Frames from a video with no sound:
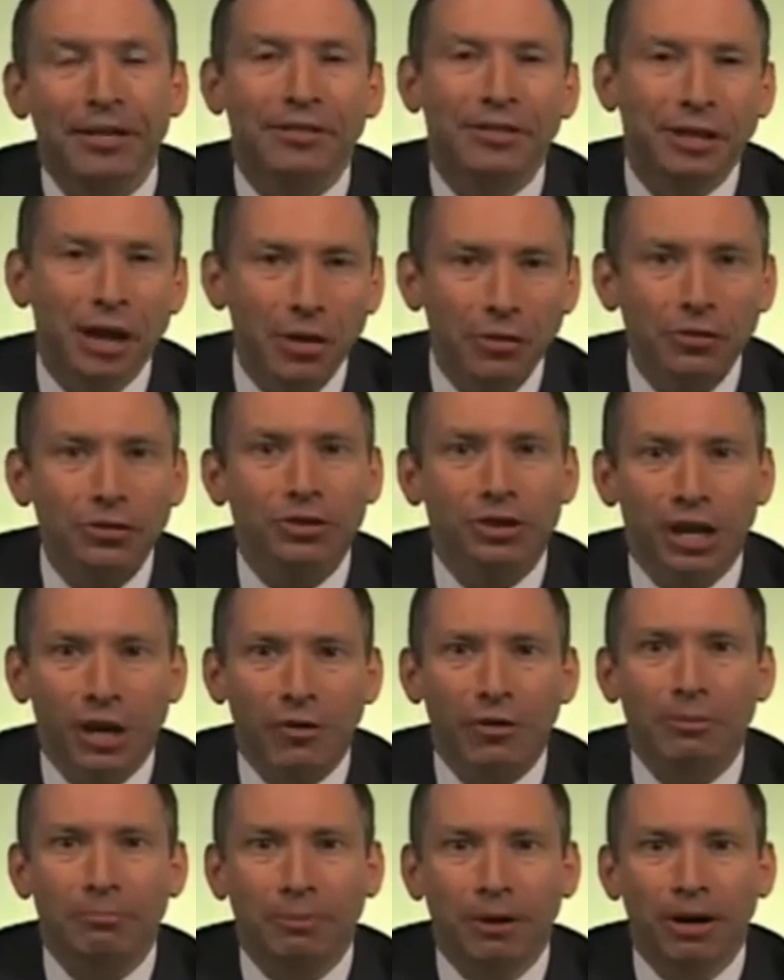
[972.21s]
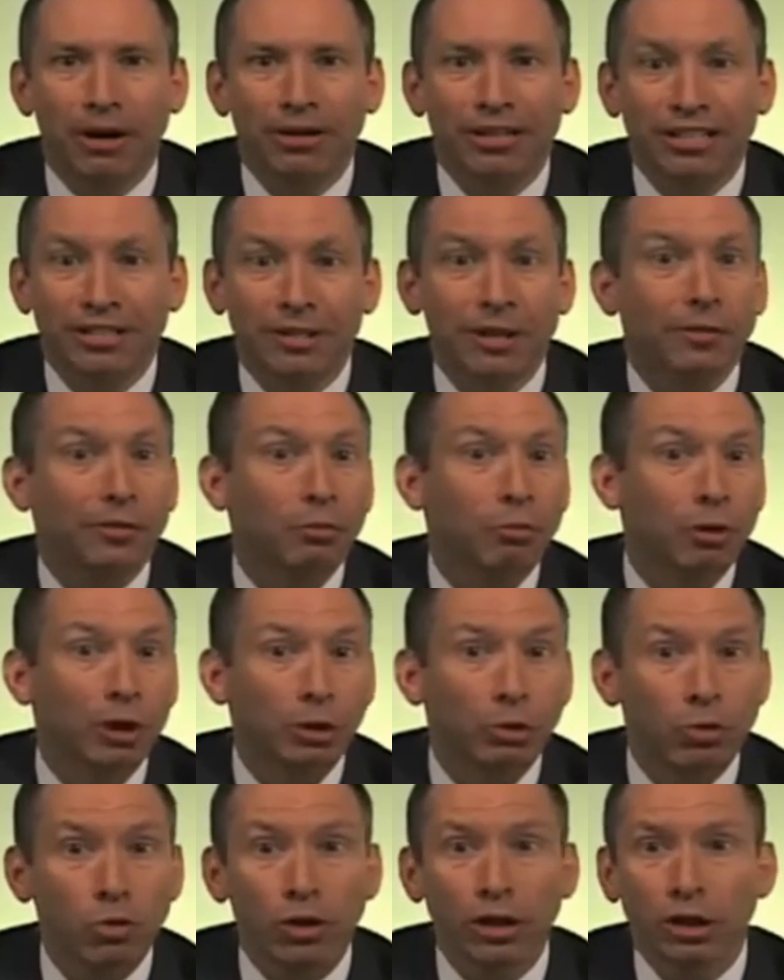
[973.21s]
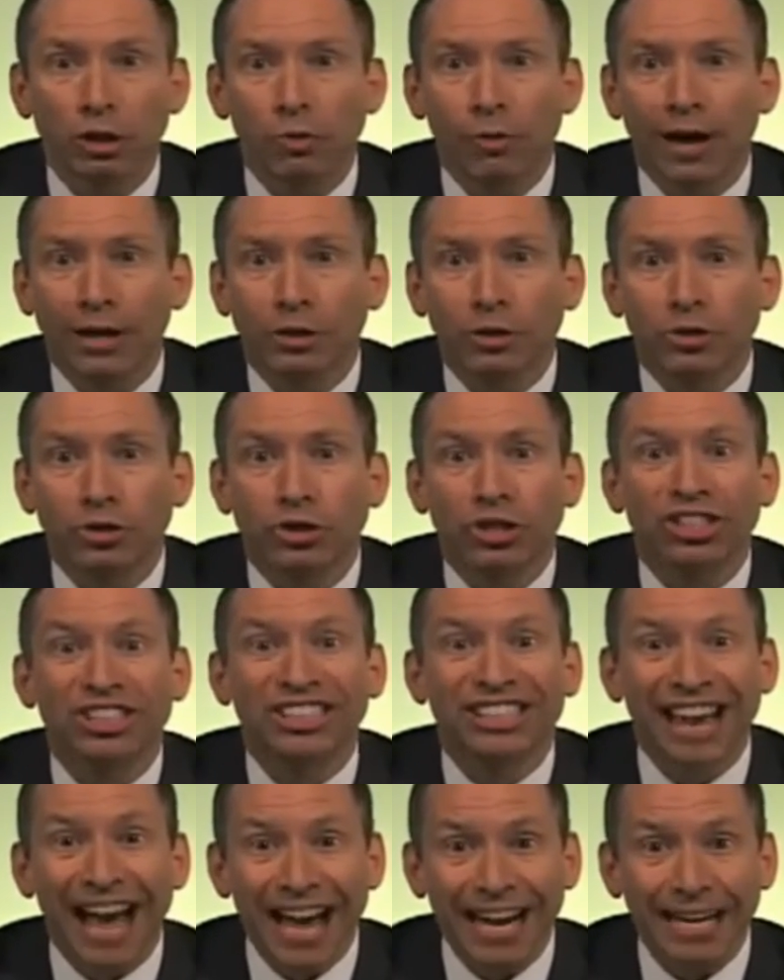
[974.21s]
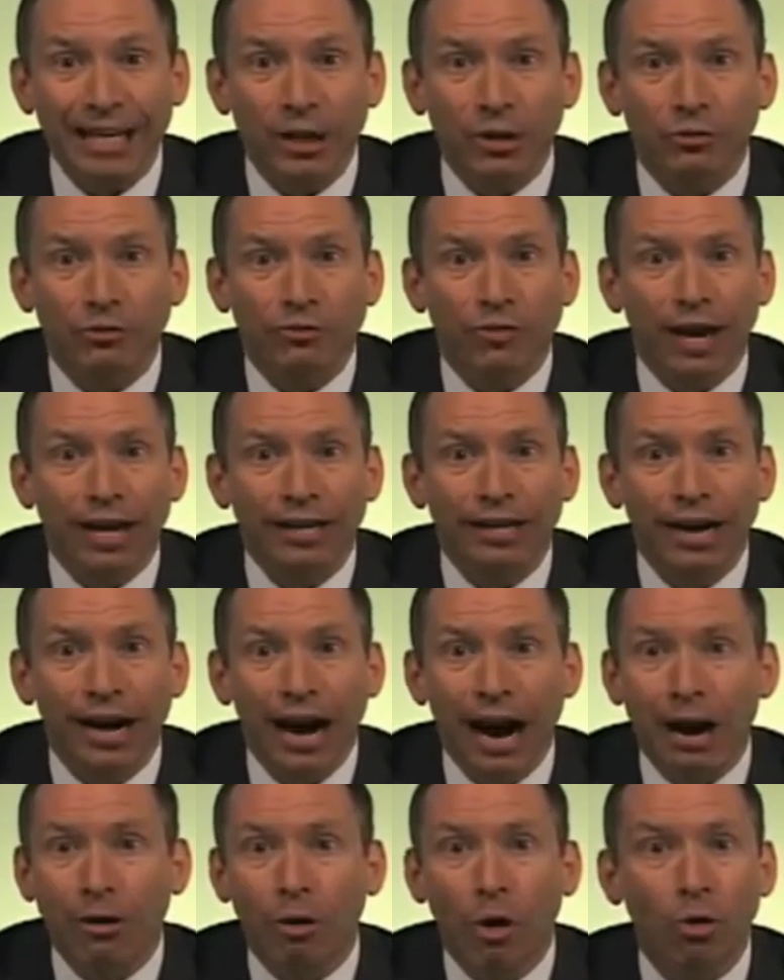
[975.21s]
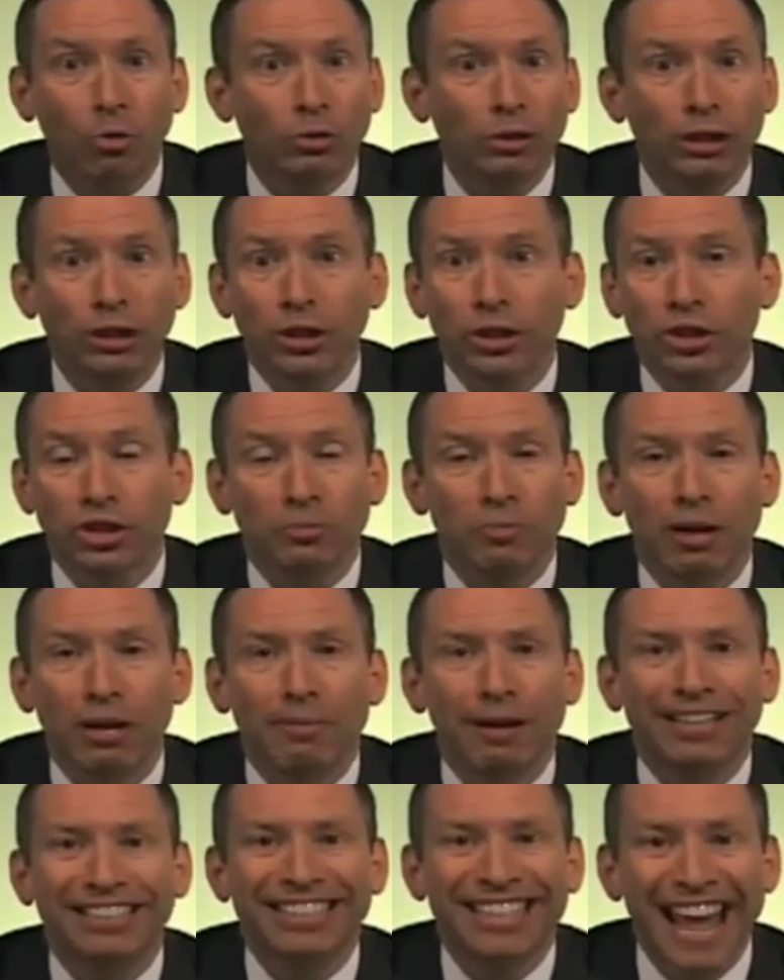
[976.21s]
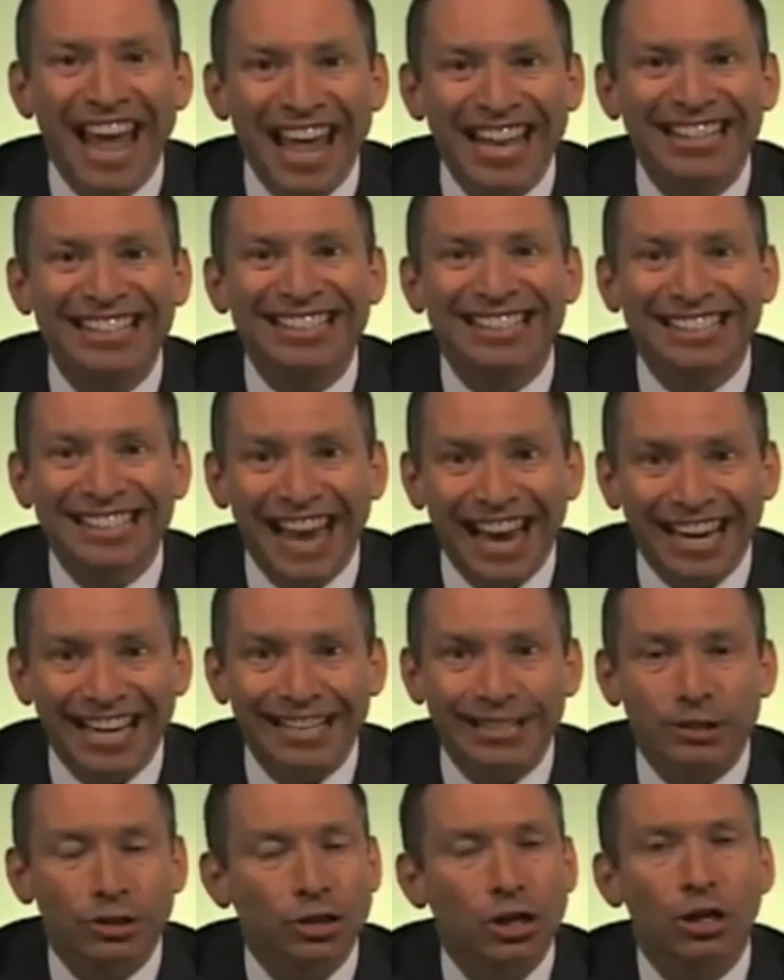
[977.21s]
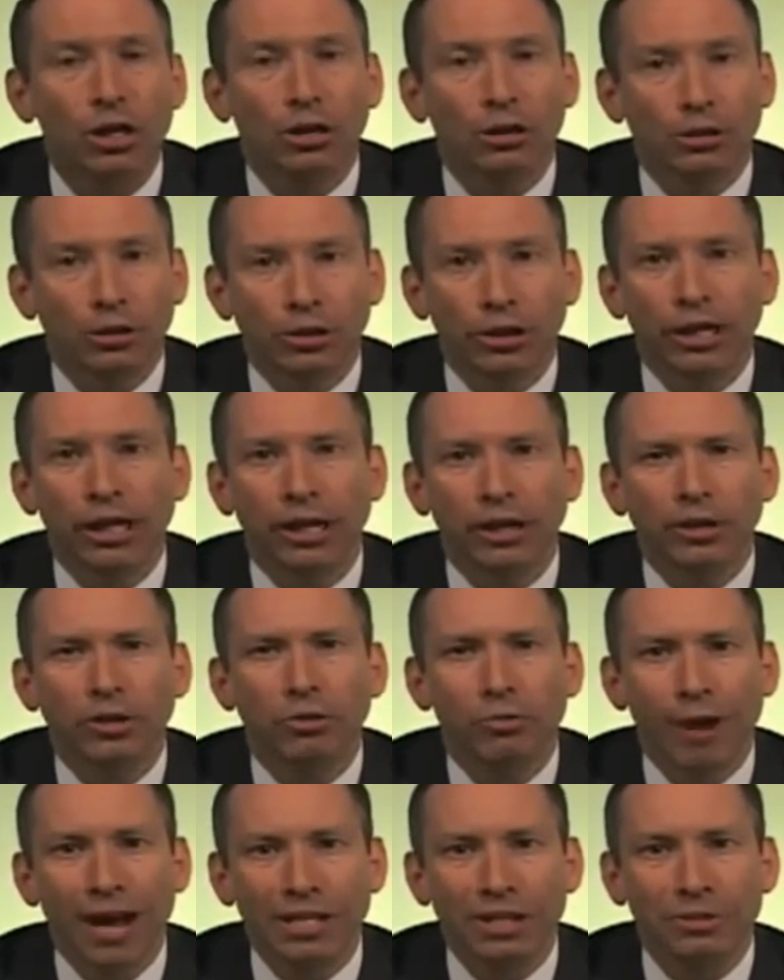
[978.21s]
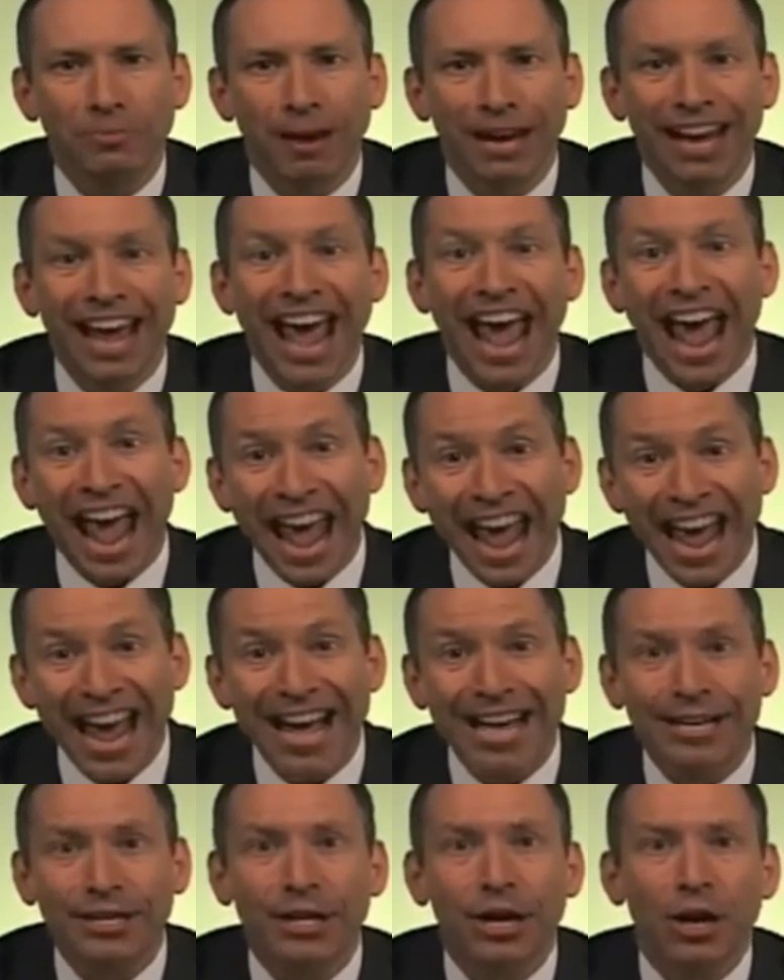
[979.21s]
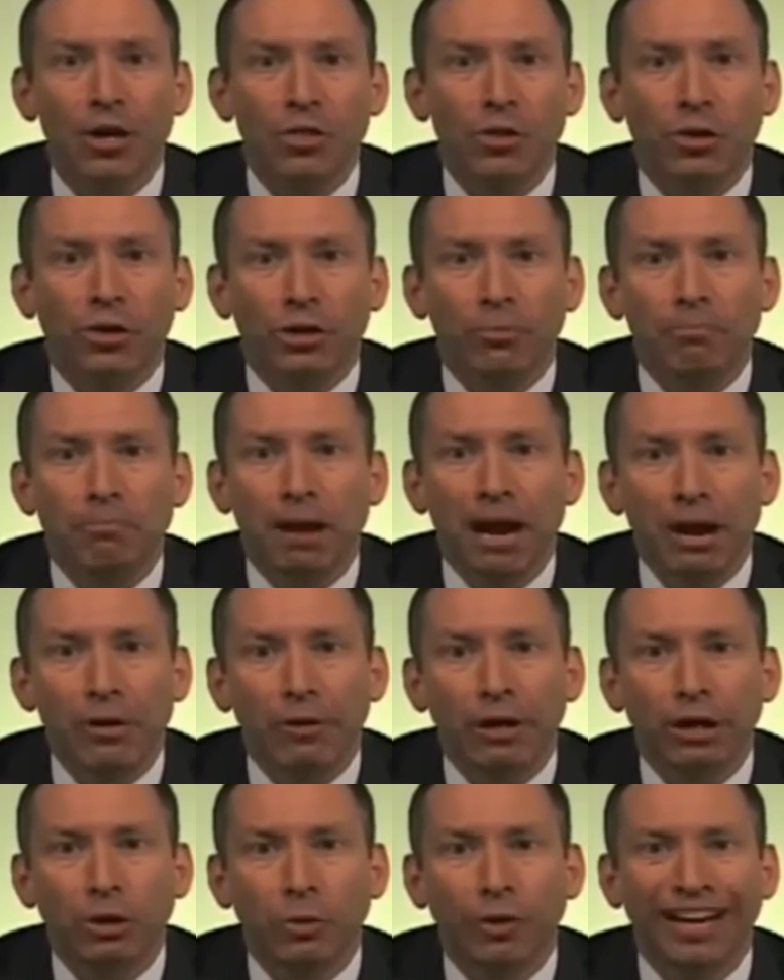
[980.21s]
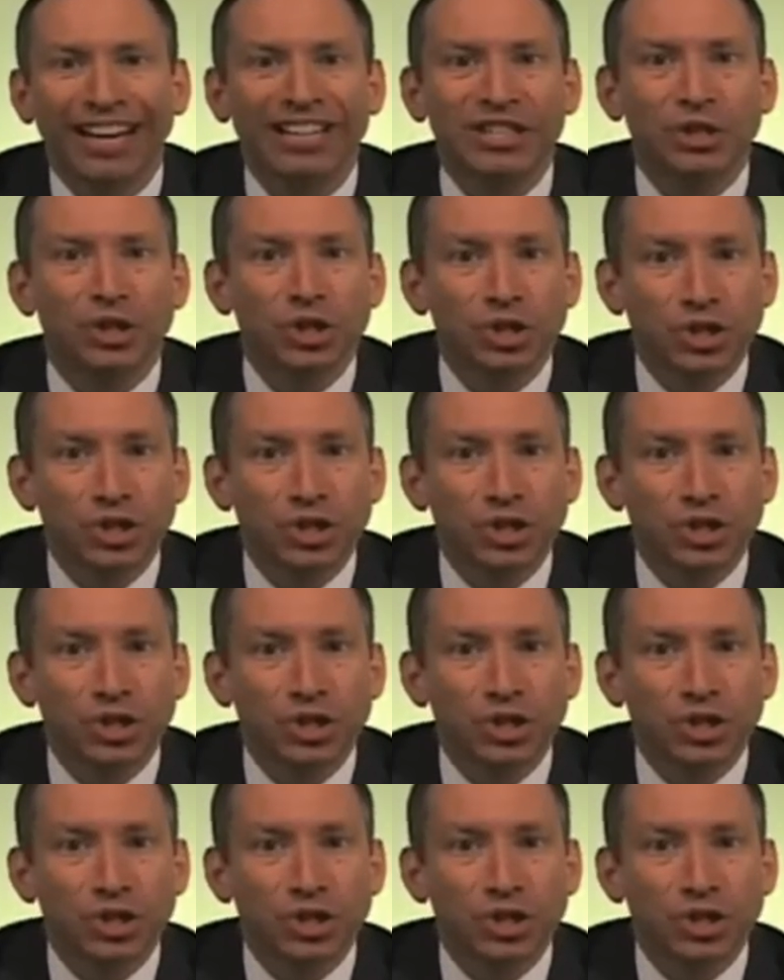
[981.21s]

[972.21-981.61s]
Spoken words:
The other scary part is that the recruiting directors deciding your fate are only going to spend about 10 seconds looking at your resume, and they're comparing you against